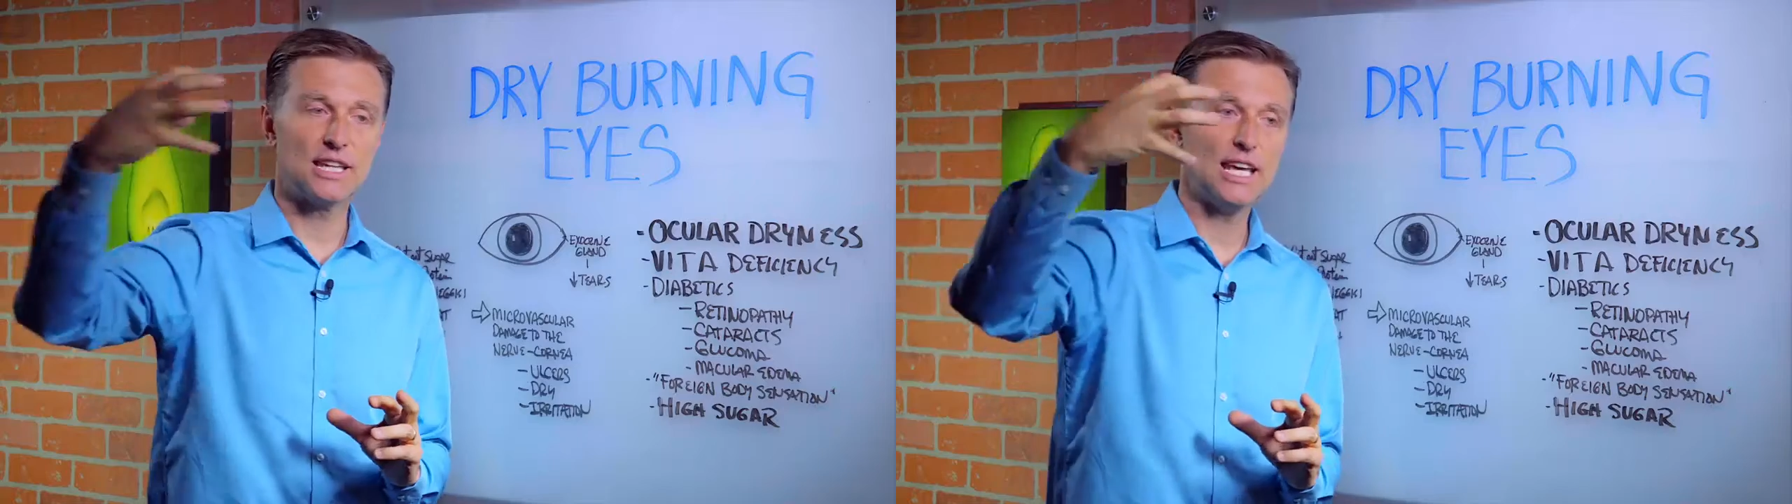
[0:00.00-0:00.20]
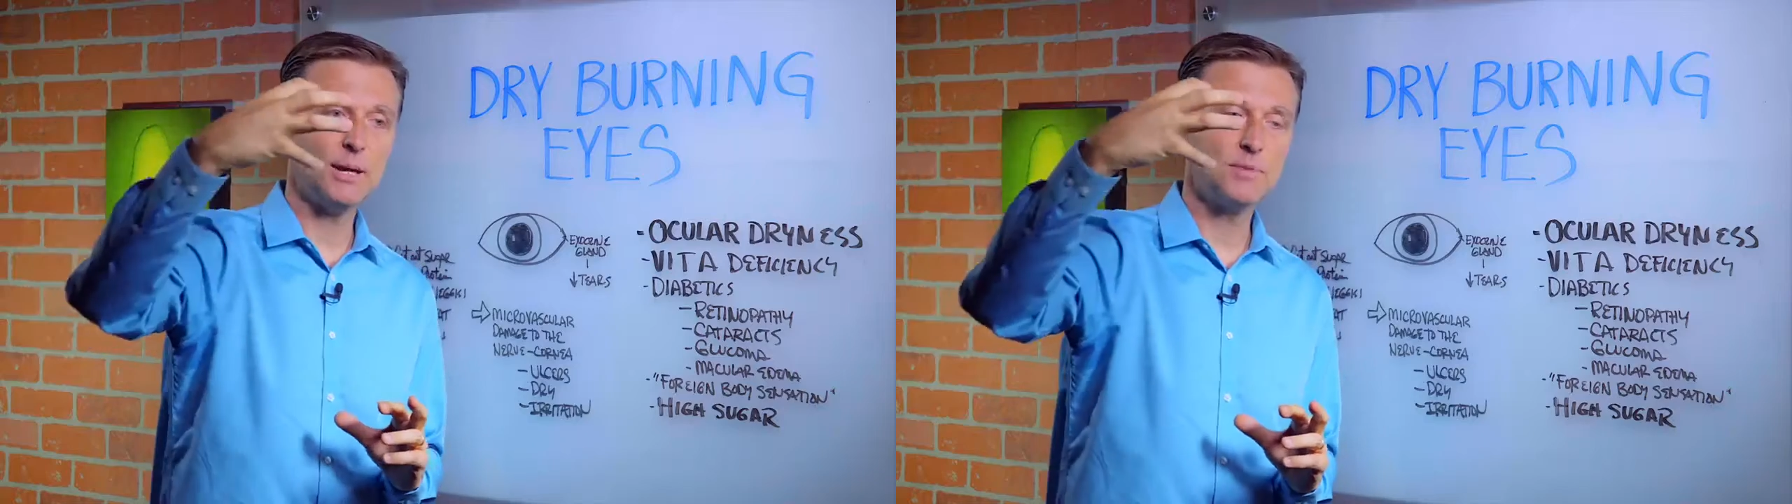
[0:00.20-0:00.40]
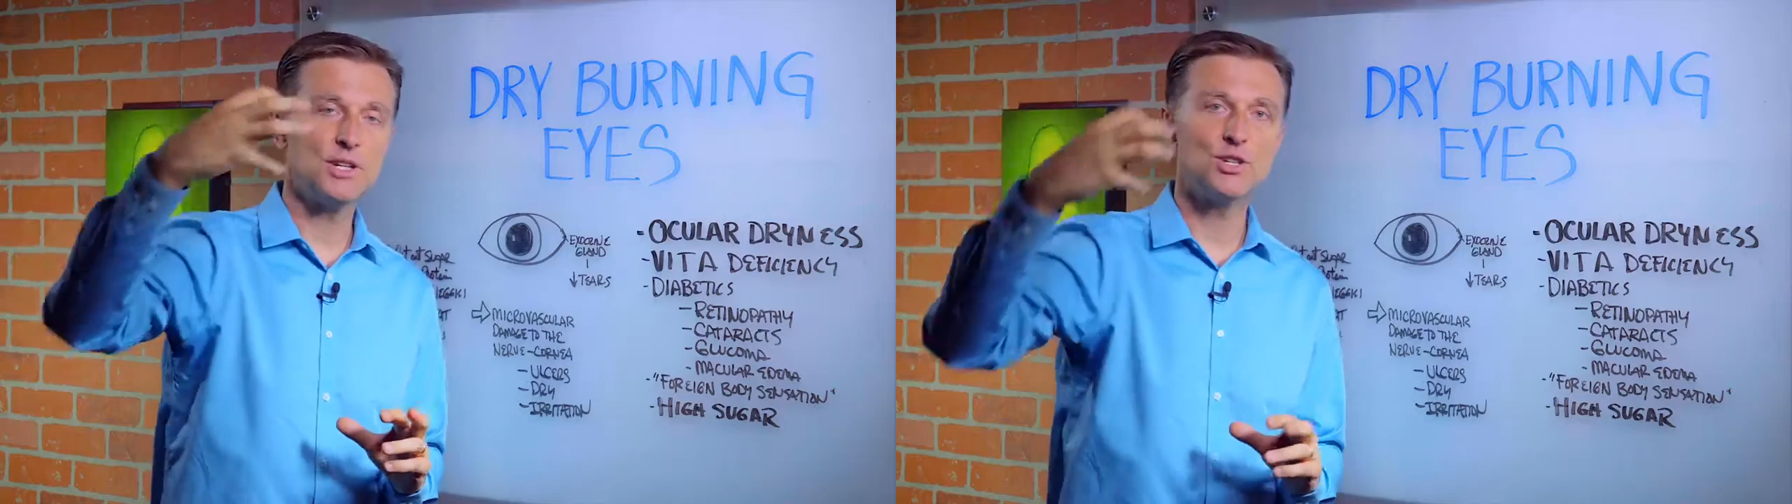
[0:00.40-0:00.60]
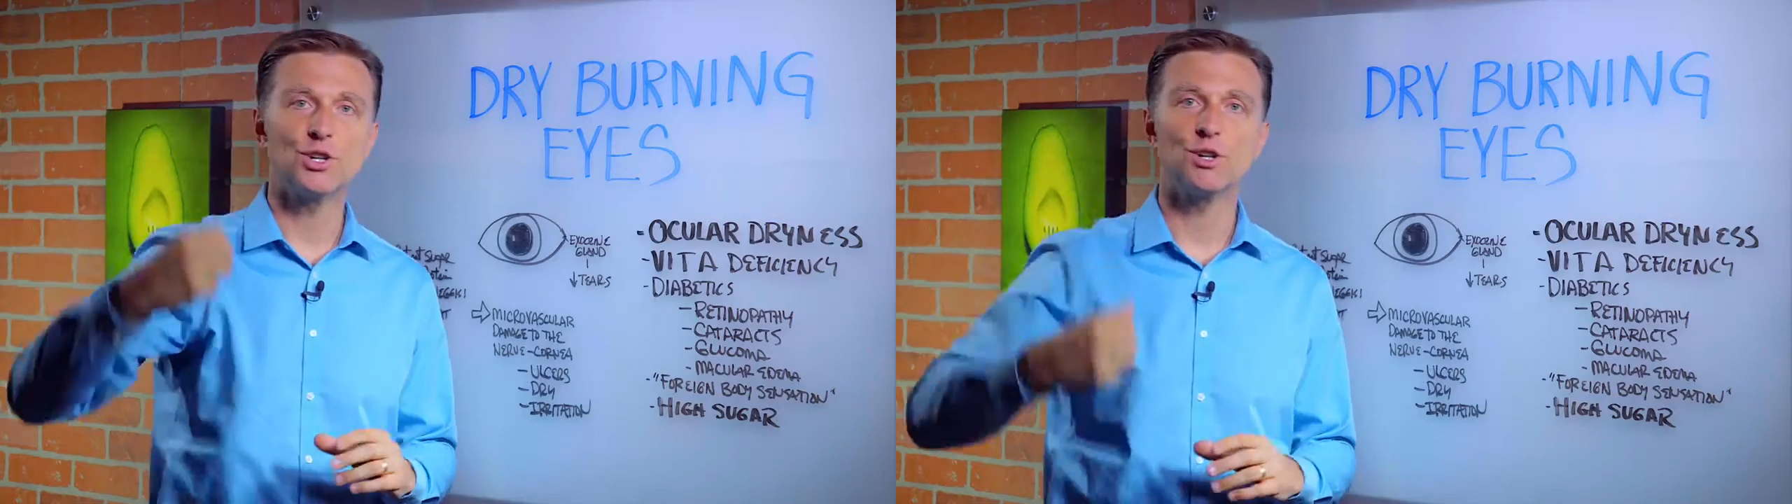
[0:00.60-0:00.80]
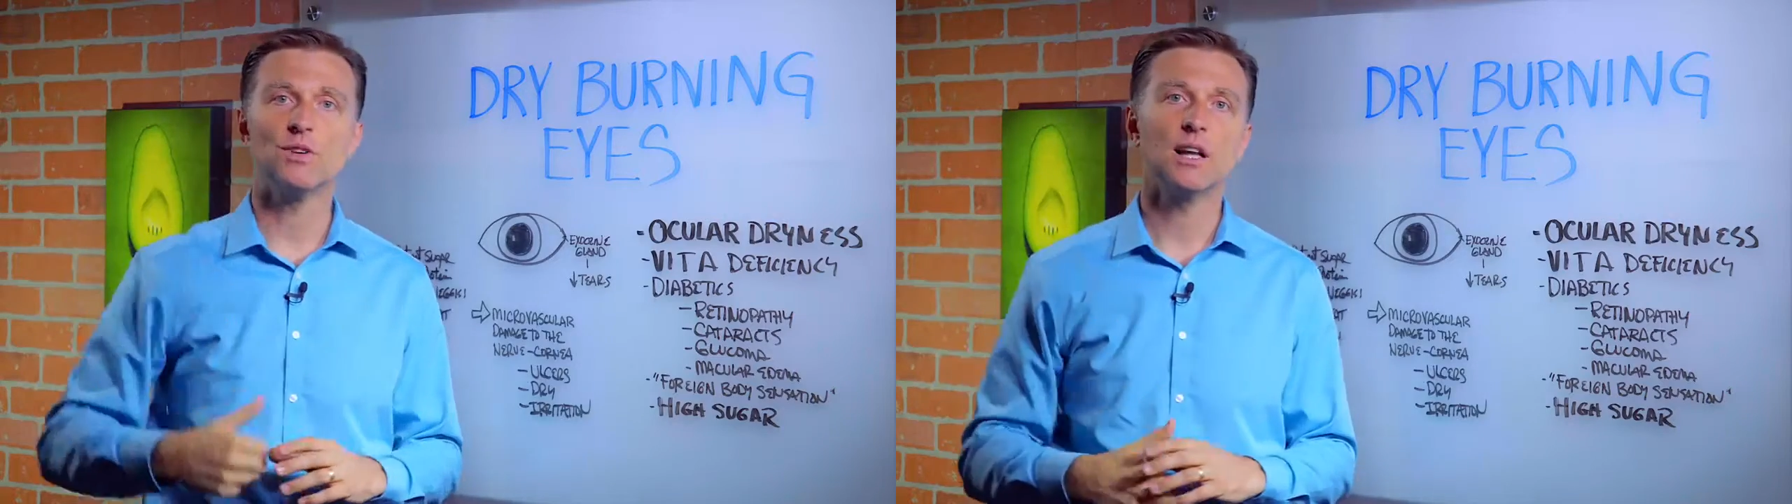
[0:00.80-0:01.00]
keep the
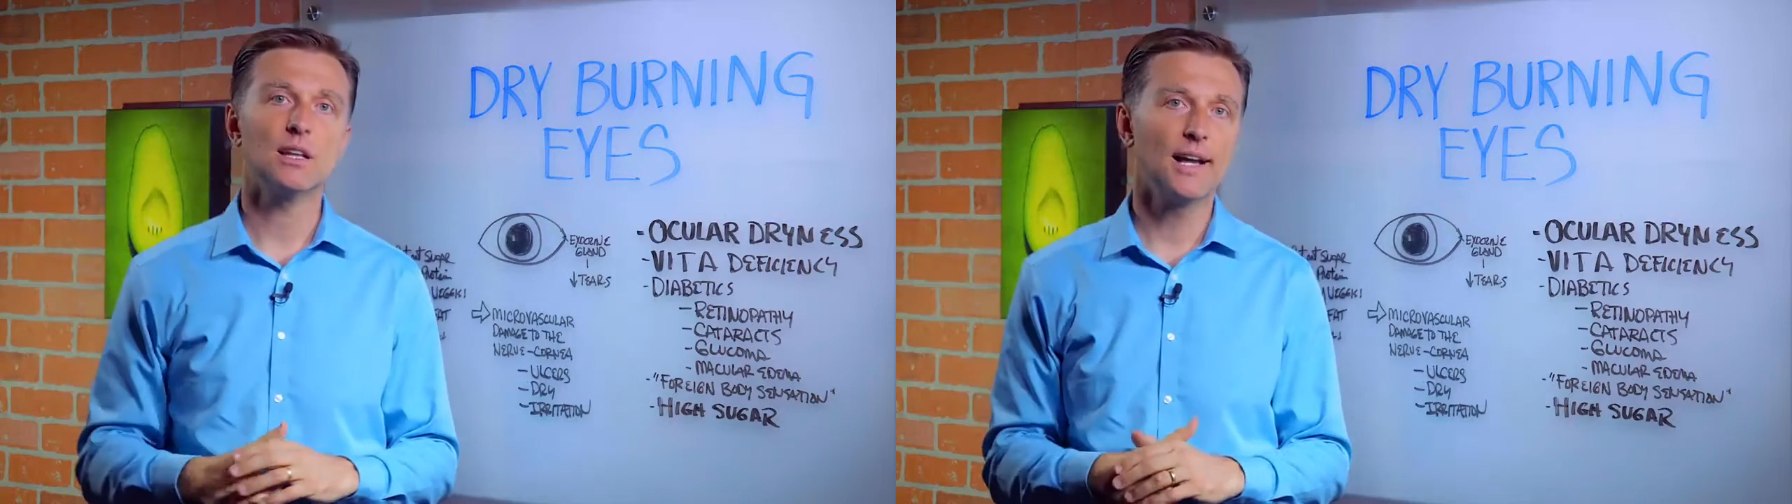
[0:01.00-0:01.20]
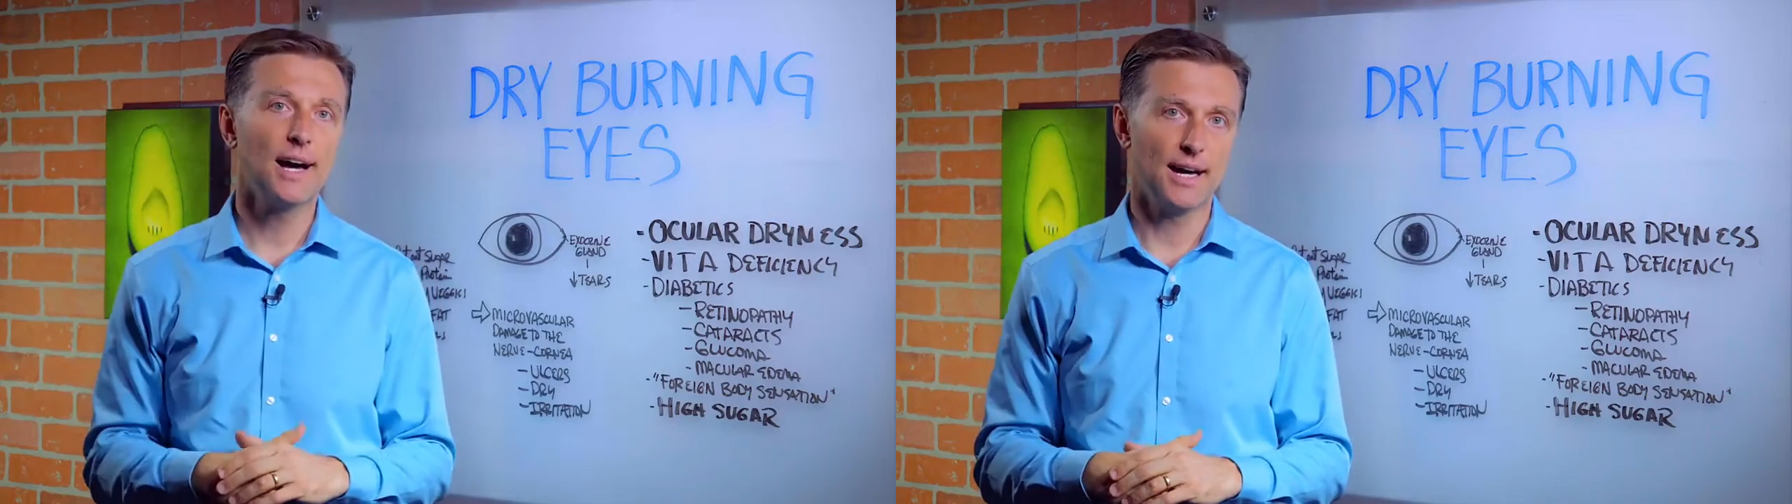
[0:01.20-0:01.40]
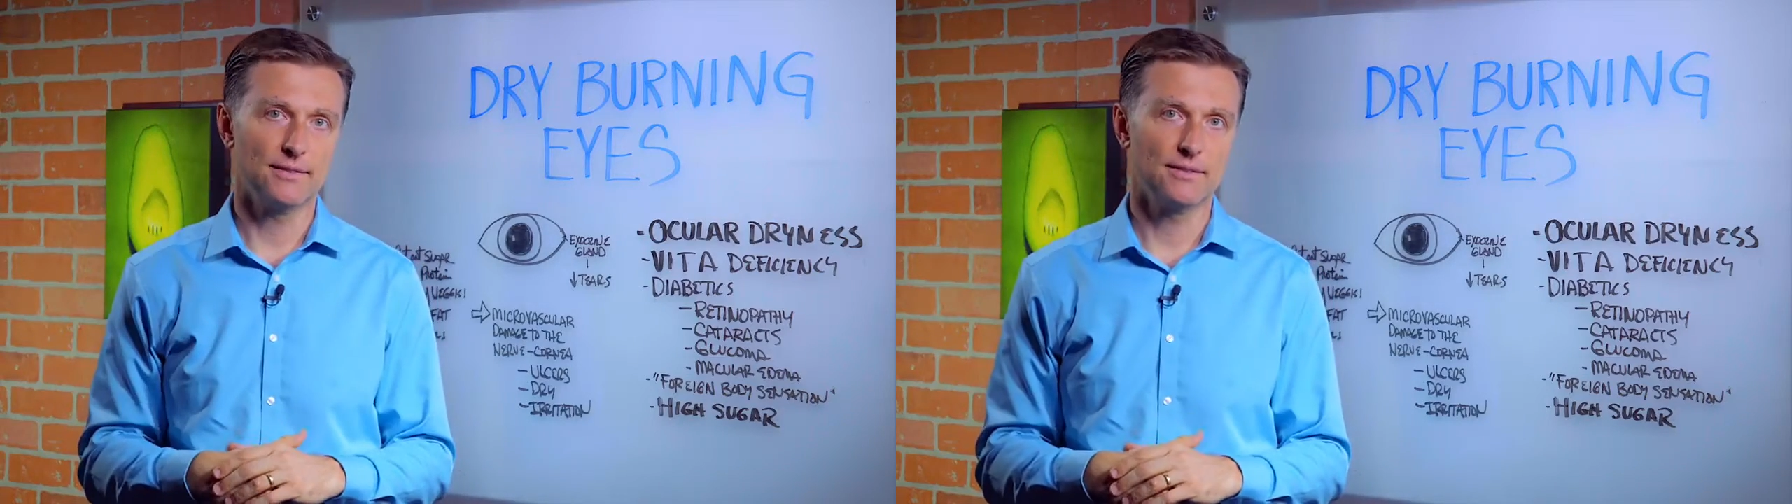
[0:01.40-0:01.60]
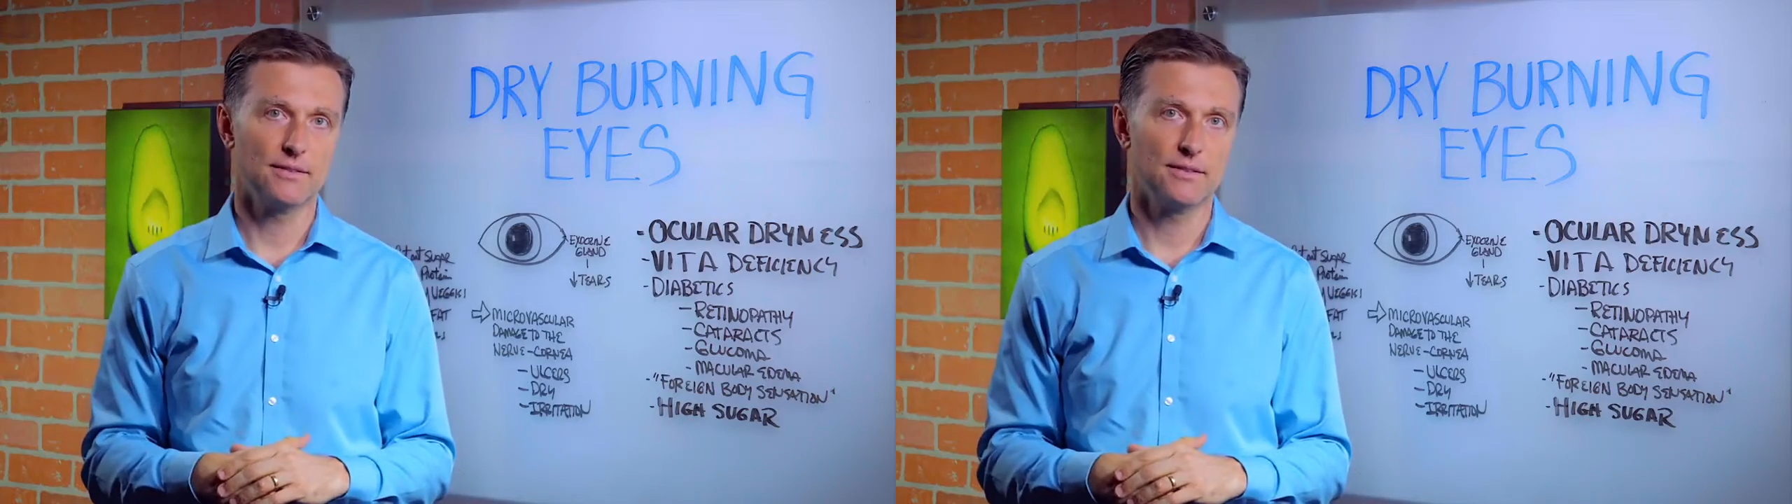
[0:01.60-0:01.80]
nerve alive.